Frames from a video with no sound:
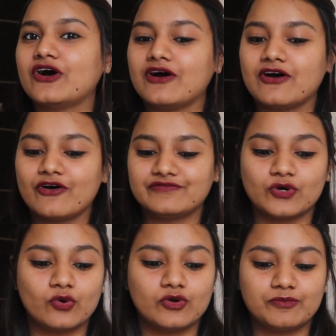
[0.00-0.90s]
of
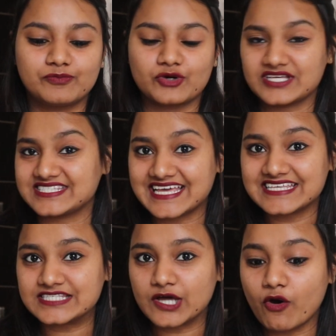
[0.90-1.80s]
the whole
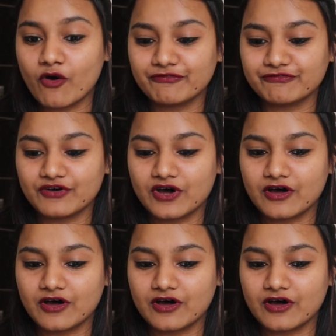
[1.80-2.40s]
process of